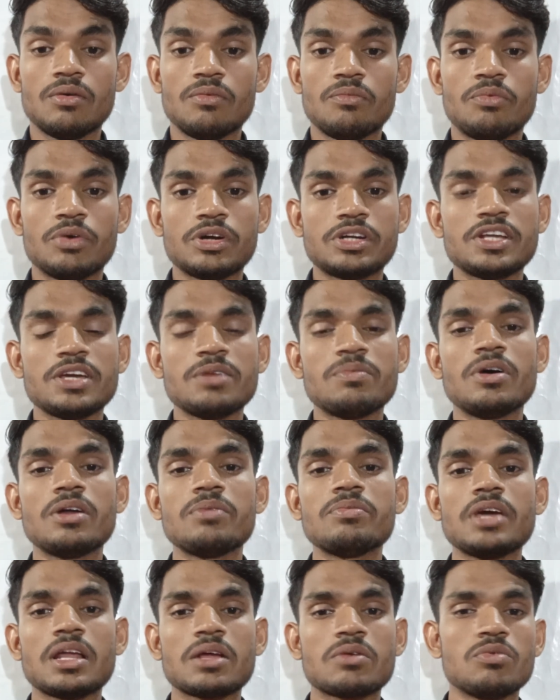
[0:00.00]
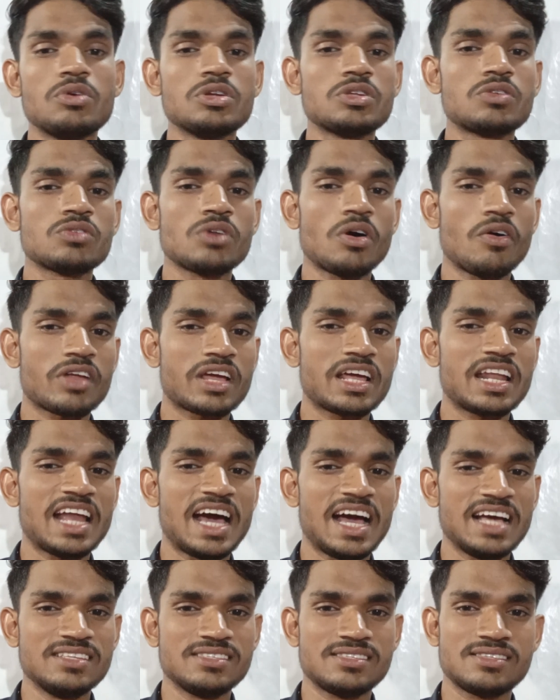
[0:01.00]
whatever we are going to
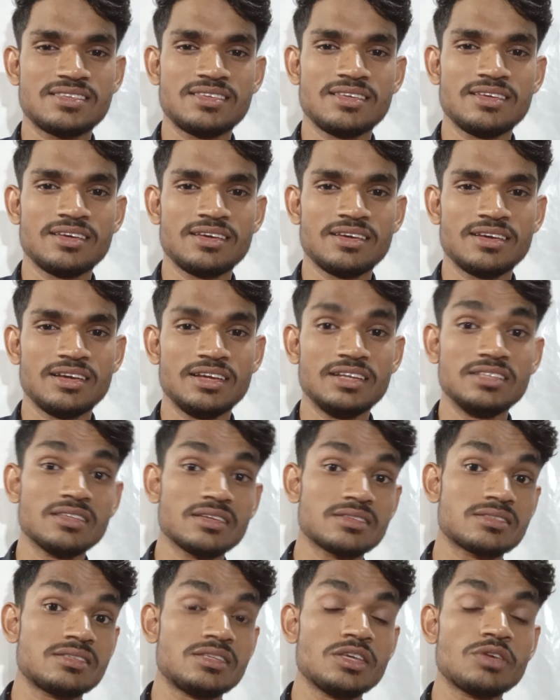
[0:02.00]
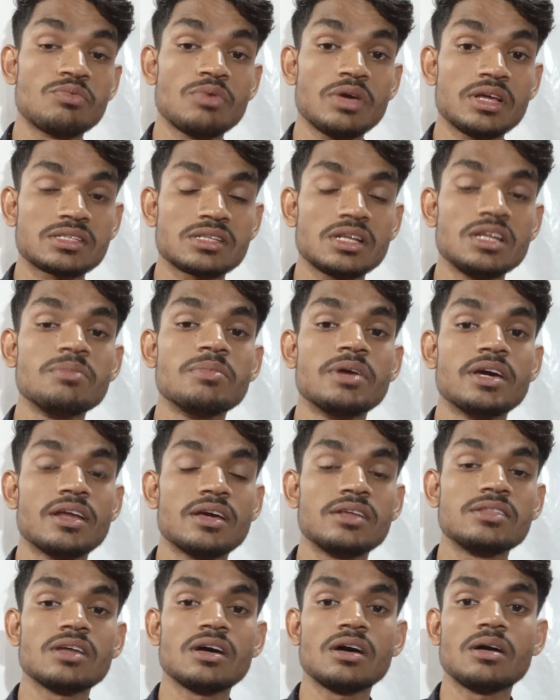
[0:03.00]
organize in the sequentially manner,
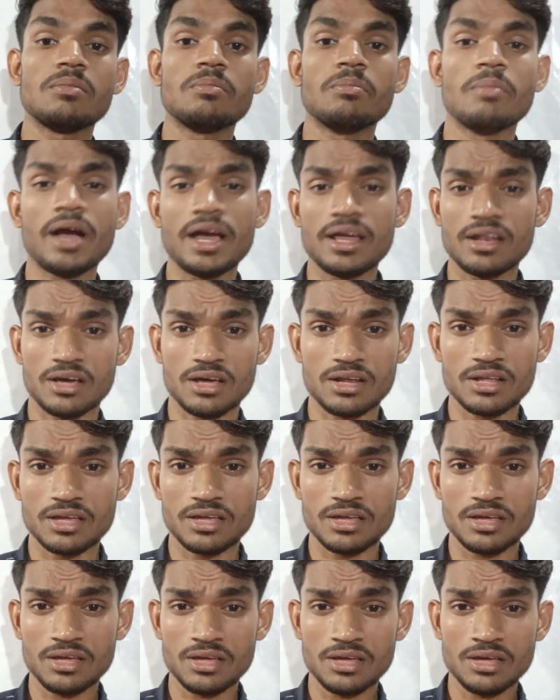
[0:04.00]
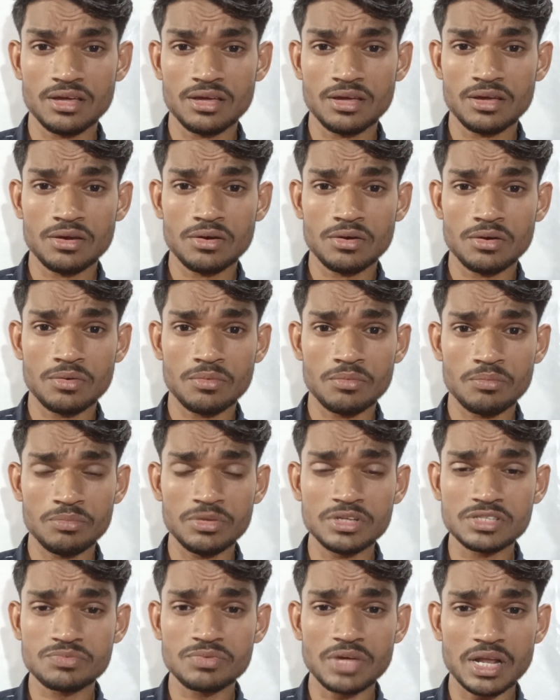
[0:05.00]
in the manner,
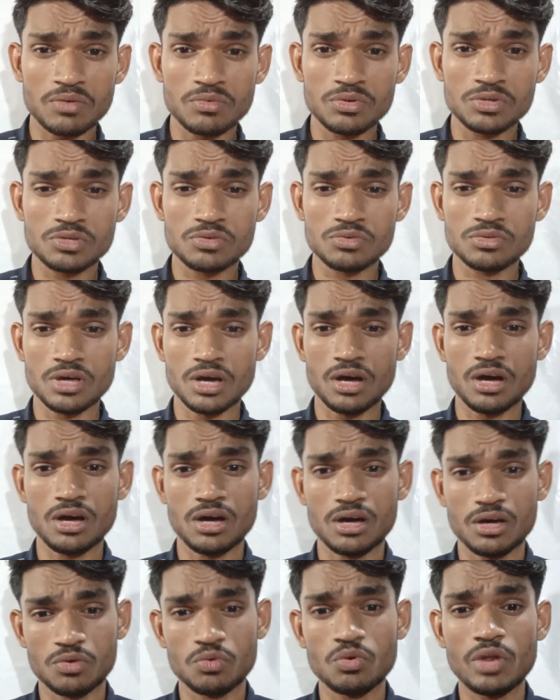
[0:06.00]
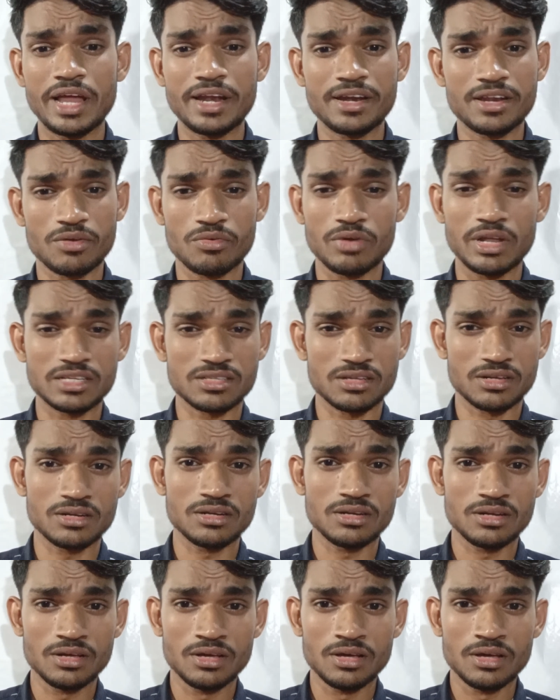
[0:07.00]
means we are going to the rule and
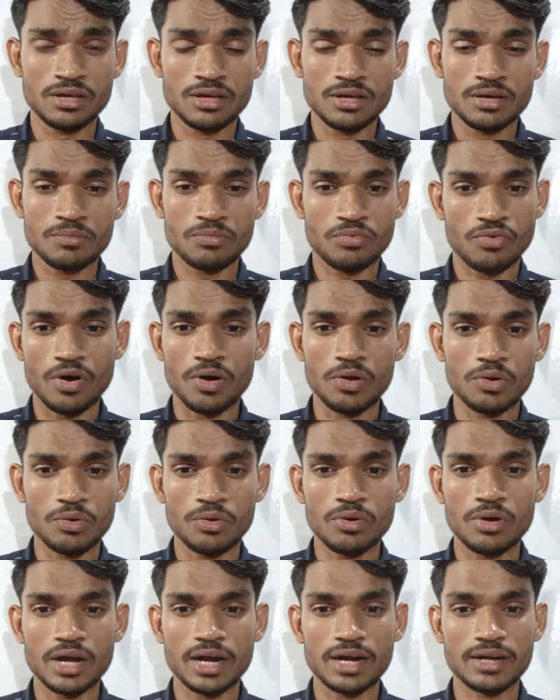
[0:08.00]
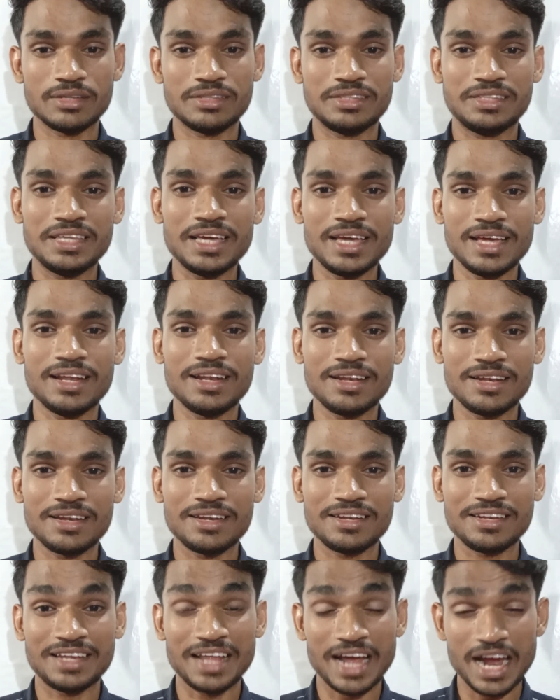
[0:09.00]
regulation follow, and then
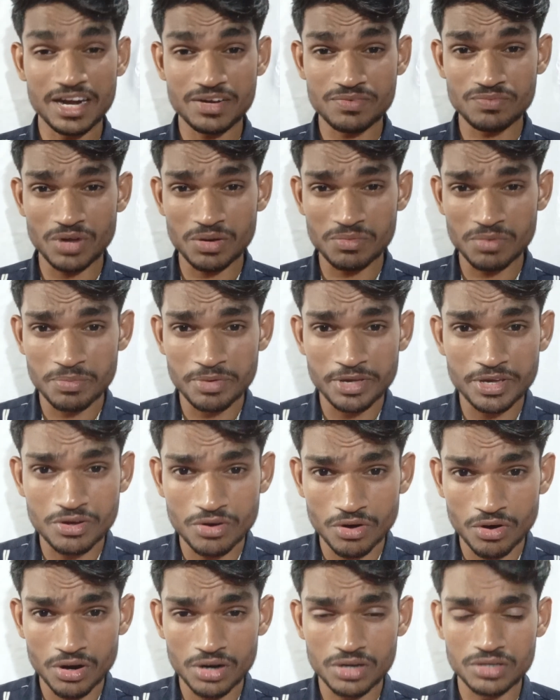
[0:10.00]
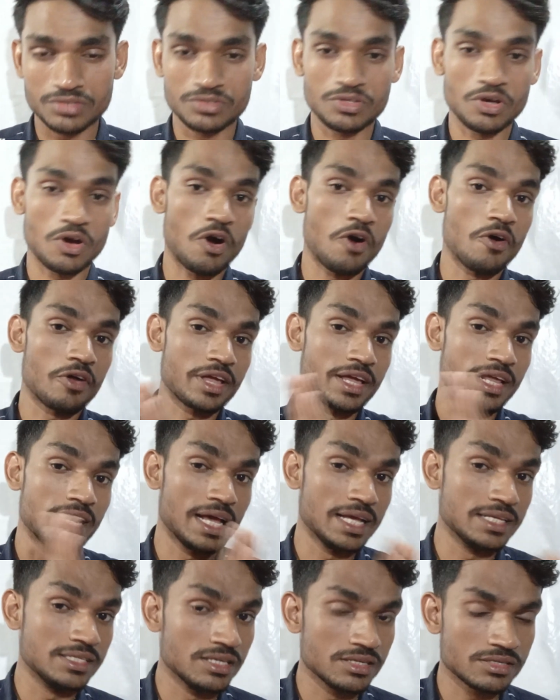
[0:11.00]
that one will be called the
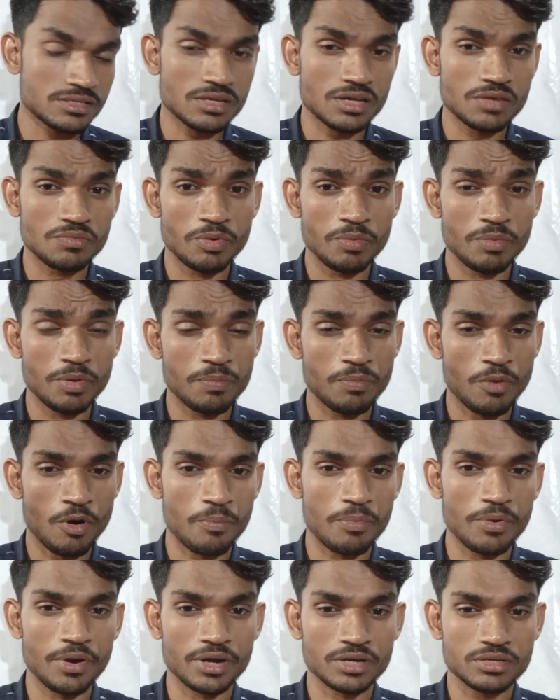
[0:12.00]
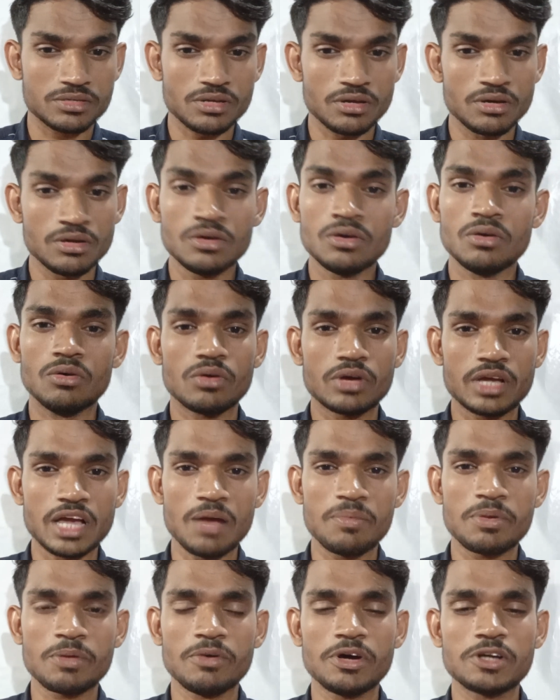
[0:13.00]
organization will be perfect. Okay
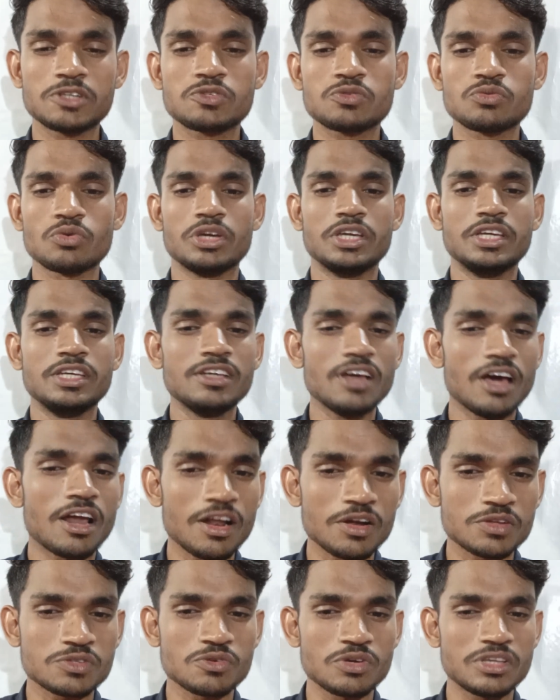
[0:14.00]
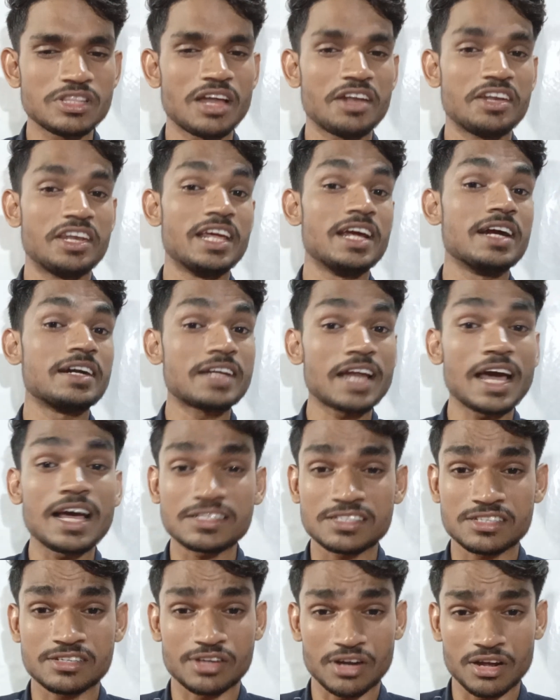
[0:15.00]
everyone, so here also in the
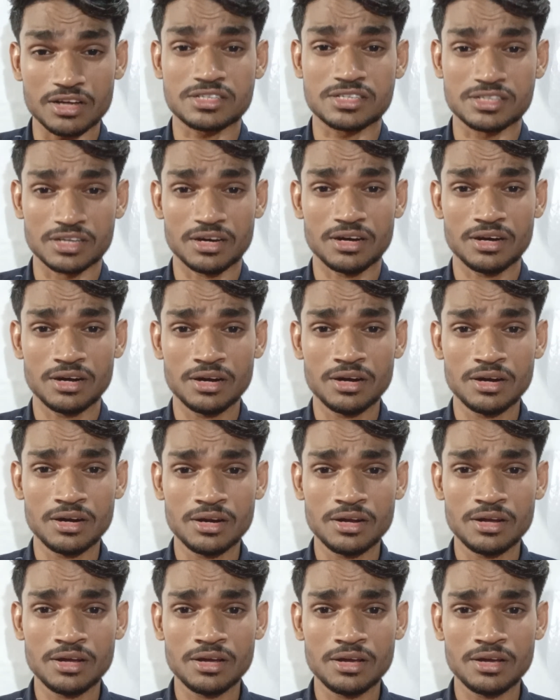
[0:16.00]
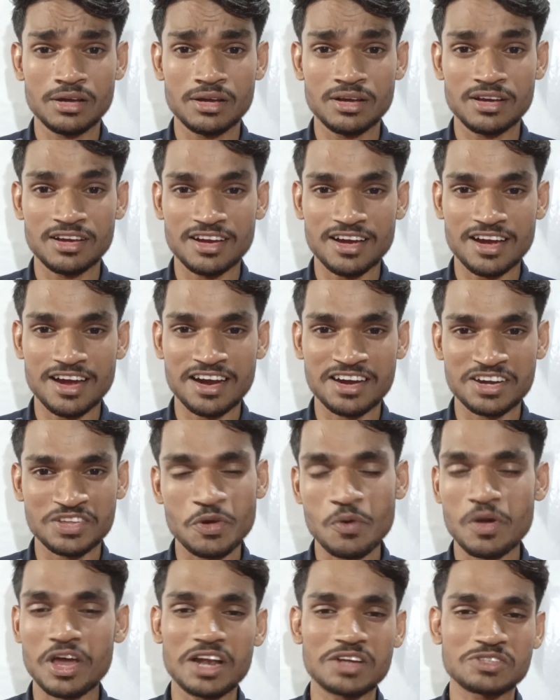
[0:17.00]
data structure, and
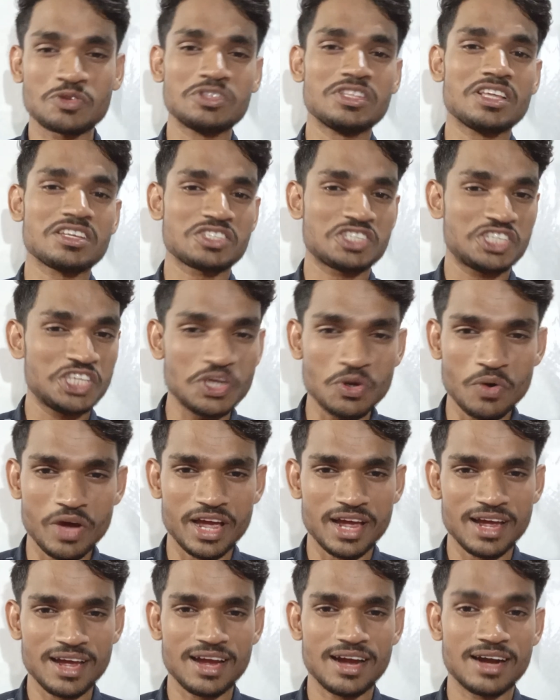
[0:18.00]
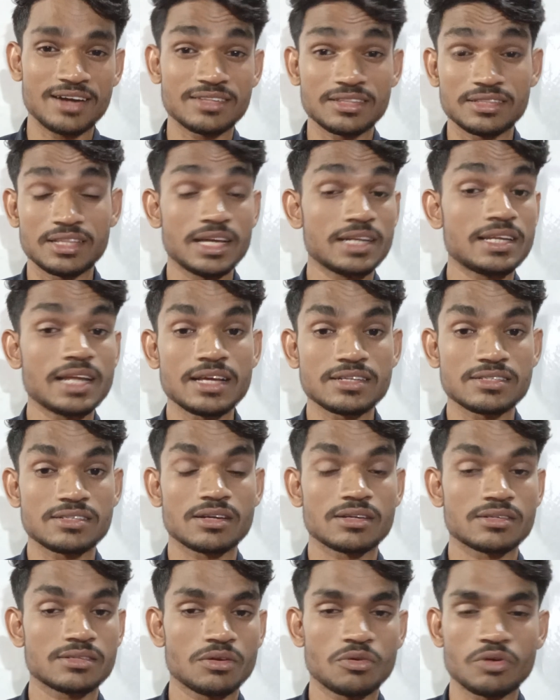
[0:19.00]
you can also in the COA and the data
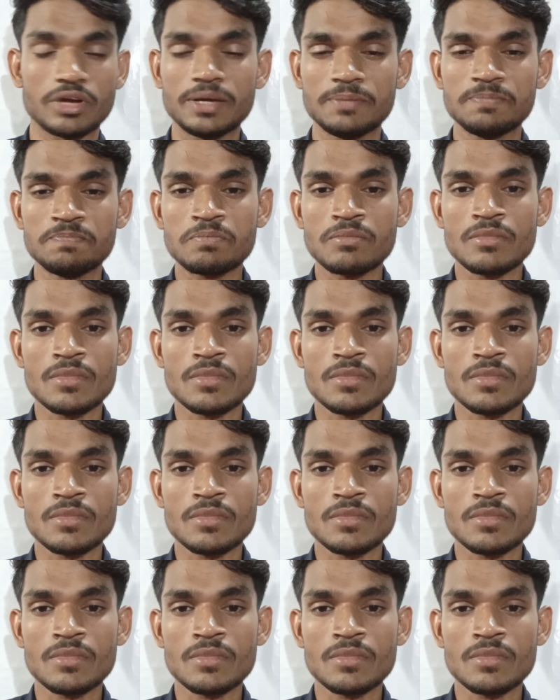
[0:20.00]
structure. Okay,